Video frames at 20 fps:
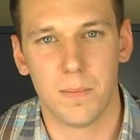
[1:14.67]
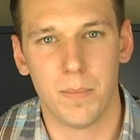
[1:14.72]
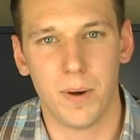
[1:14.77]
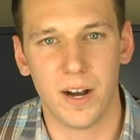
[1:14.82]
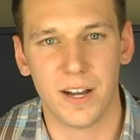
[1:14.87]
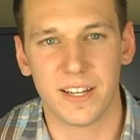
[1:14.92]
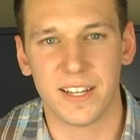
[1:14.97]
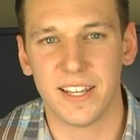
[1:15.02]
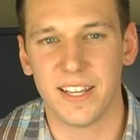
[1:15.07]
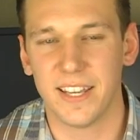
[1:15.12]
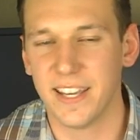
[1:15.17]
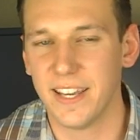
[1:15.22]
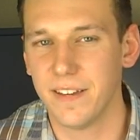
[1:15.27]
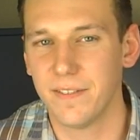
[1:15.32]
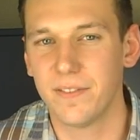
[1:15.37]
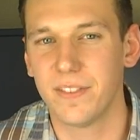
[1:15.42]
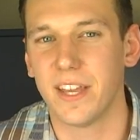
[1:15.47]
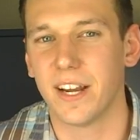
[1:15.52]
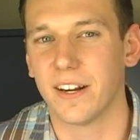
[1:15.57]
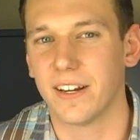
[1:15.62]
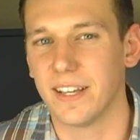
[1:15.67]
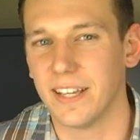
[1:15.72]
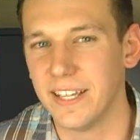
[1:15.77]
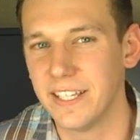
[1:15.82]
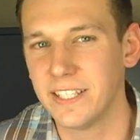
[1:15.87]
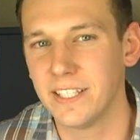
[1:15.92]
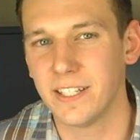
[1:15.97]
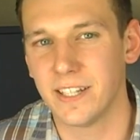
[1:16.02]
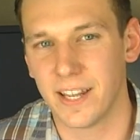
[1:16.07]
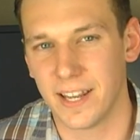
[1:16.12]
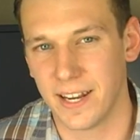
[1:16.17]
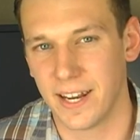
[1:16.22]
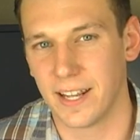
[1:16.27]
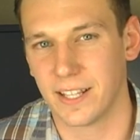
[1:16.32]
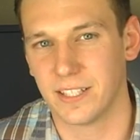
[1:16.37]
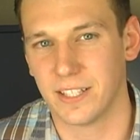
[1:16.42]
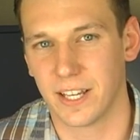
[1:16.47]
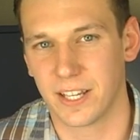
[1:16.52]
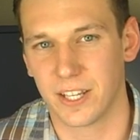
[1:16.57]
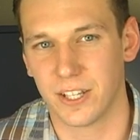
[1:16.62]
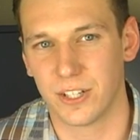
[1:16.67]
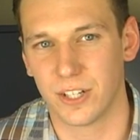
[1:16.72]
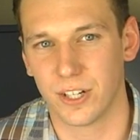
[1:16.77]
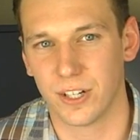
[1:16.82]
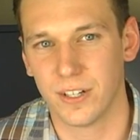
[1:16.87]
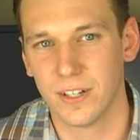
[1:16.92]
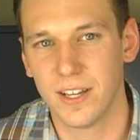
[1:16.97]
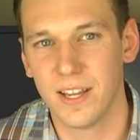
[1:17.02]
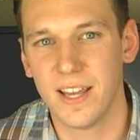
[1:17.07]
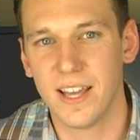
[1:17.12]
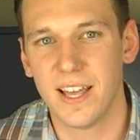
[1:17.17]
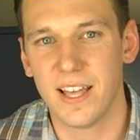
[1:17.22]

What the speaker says: But if there isn't an executor,